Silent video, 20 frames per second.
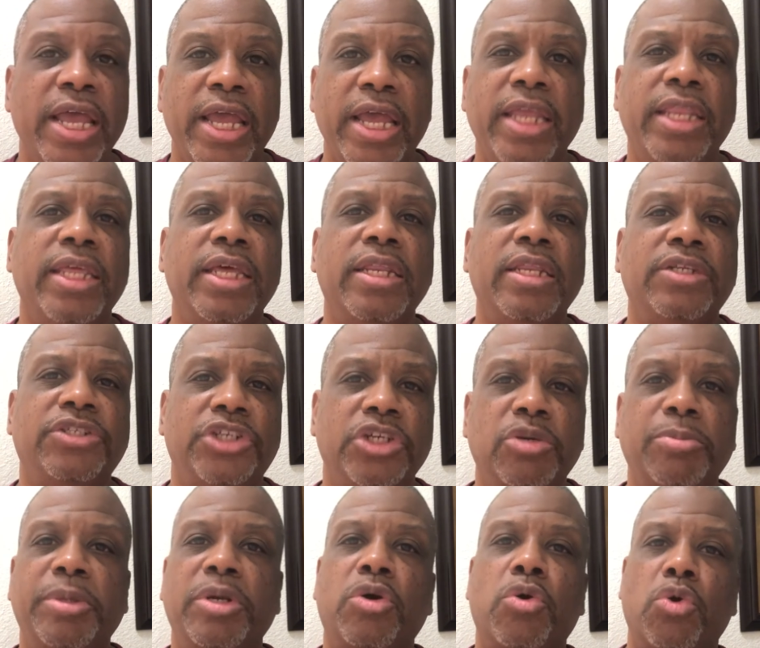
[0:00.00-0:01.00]
And then the
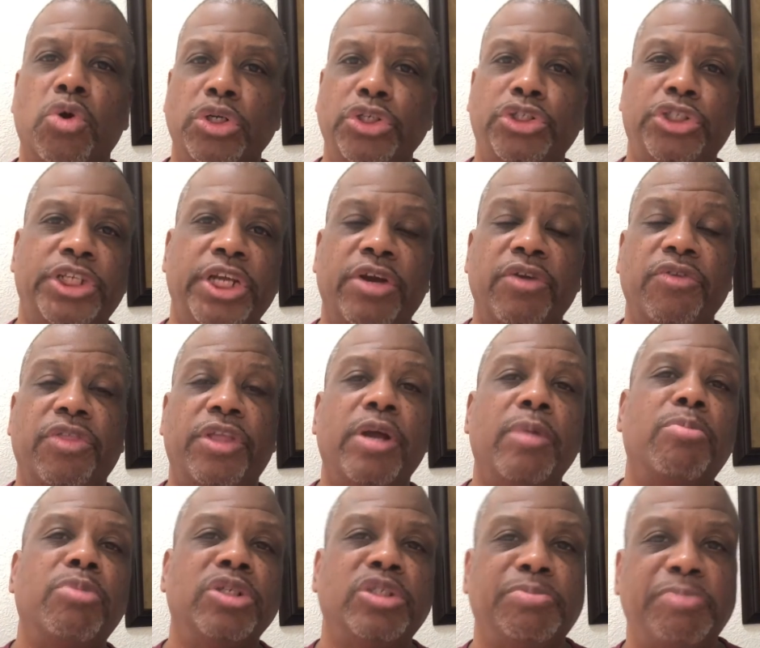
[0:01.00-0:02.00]
gentlemen, of course, shared their
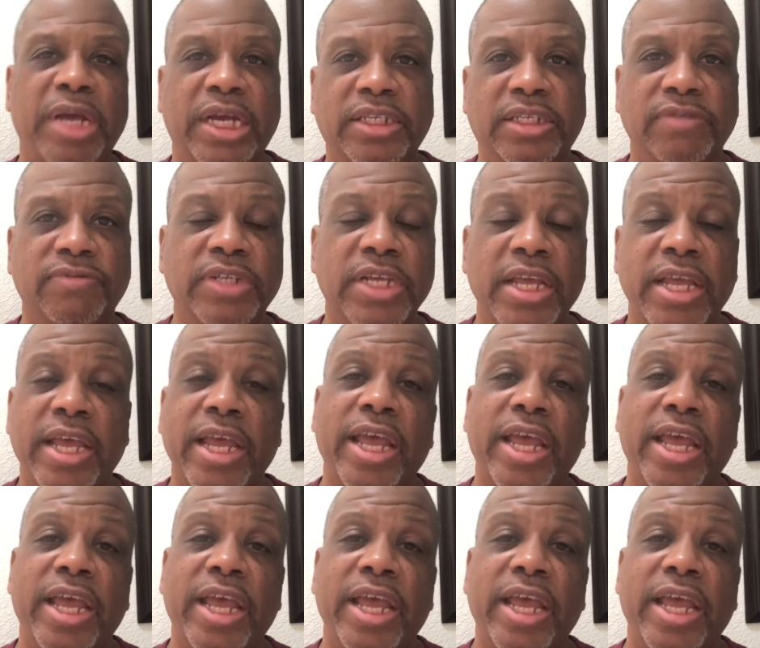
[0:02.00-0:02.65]
perspectives.